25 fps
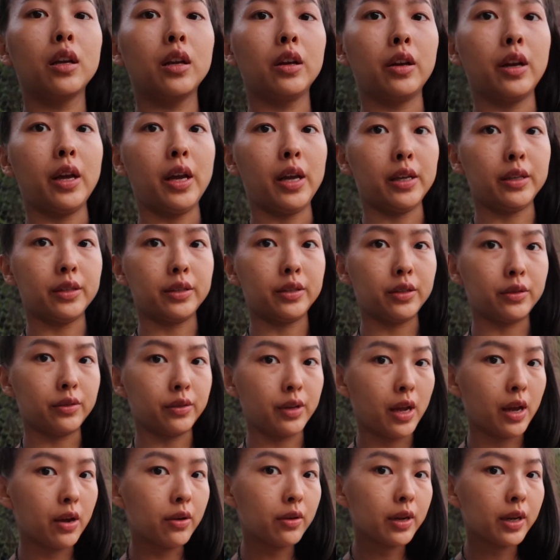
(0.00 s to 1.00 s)
Okay, so
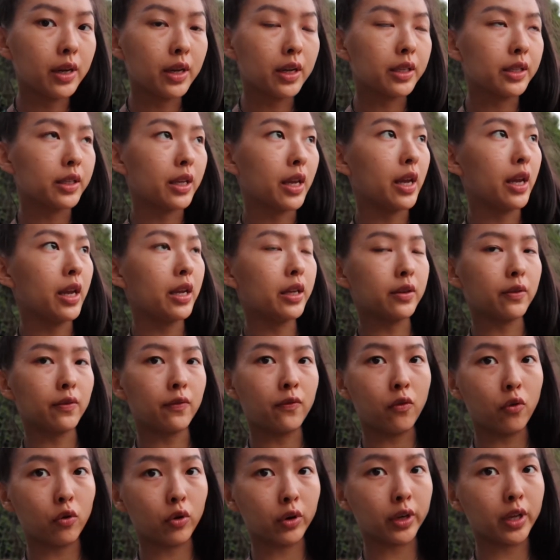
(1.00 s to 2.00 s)
now it is
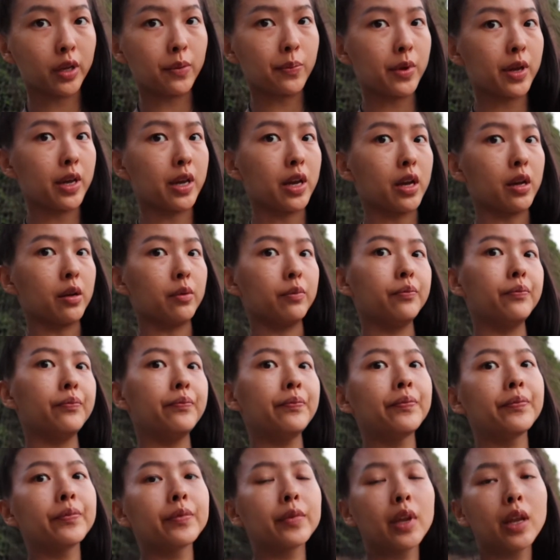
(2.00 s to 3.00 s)
8.40 p.m.
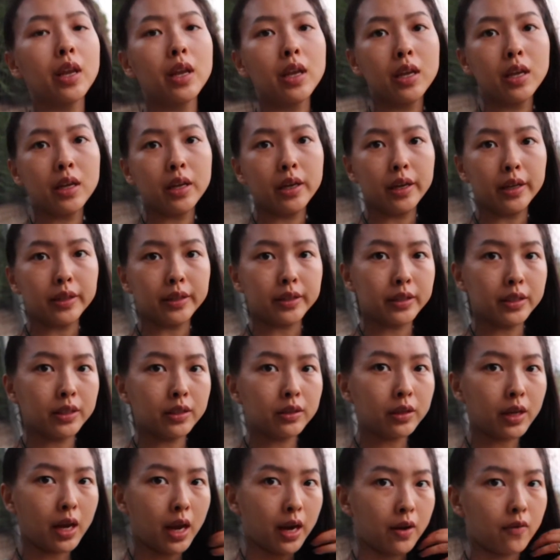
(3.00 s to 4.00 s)
It's
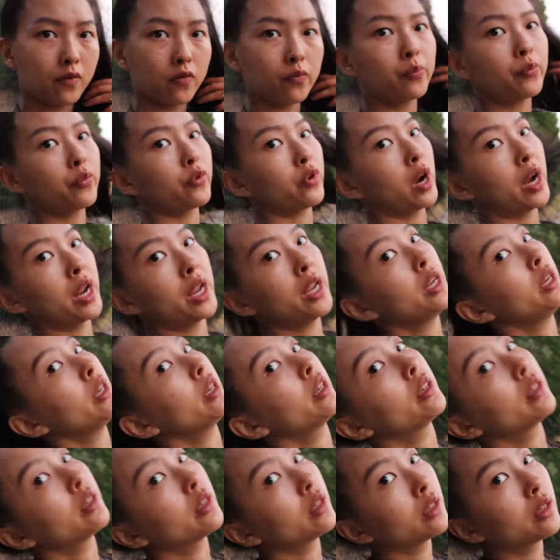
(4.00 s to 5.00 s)
still kind of bright,
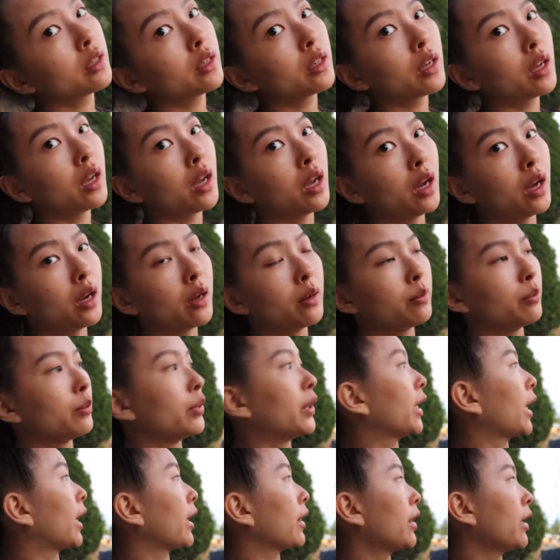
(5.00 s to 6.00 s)
um,
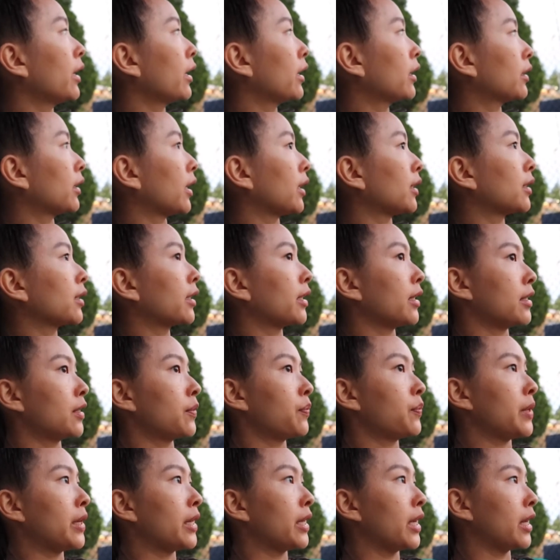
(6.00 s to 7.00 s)
but I think dusk is
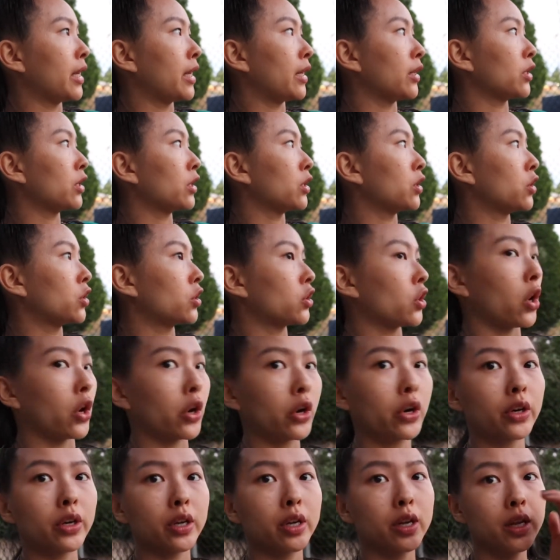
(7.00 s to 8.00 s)
beginning to
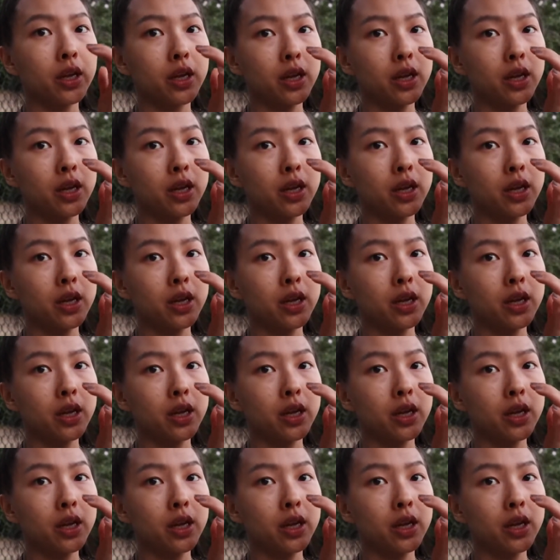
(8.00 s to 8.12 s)
start.